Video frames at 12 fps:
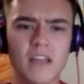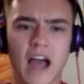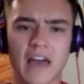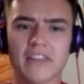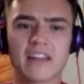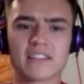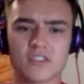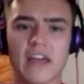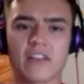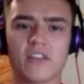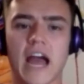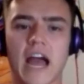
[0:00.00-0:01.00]
I think it's
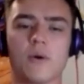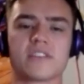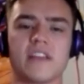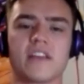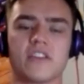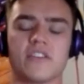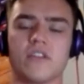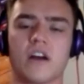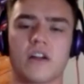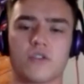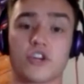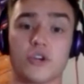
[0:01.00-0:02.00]
likely Iowa State could
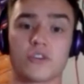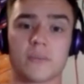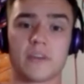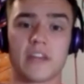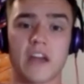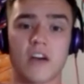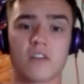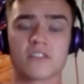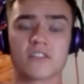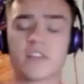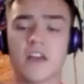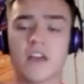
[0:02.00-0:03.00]
recruit somebody
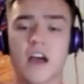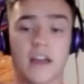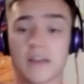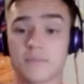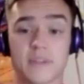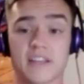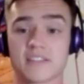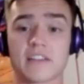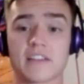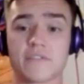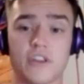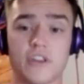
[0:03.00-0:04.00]
else because the
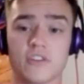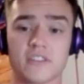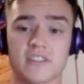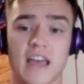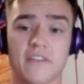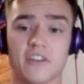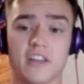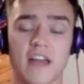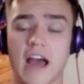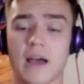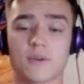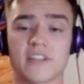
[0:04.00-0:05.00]
past few years it's evident
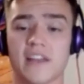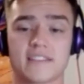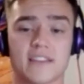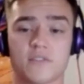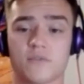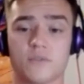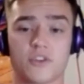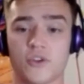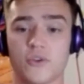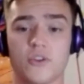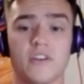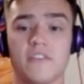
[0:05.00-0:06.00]
Iowa State's
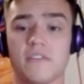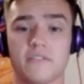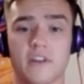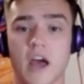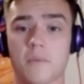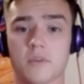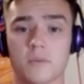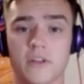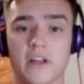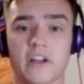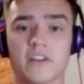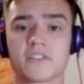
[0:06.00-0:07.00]
recruited phenomenal
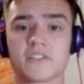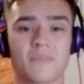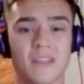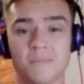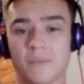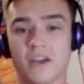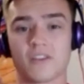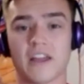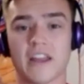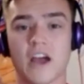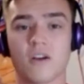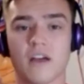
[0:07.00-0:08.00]
players, but right
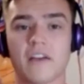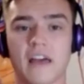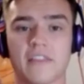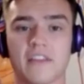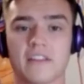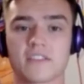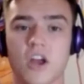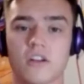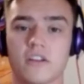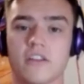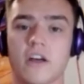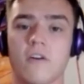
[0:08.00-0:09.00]
now I think it's hard to
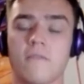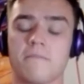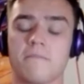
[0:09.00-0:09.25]
tell.